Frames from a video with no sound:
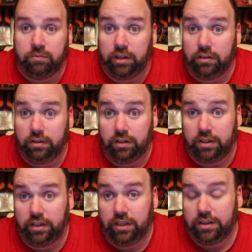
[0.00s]
but
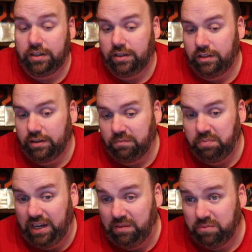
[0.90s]
looking at the
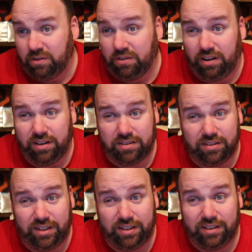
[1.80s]
paper,
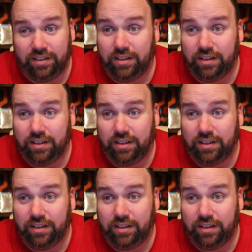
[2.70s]
honestly,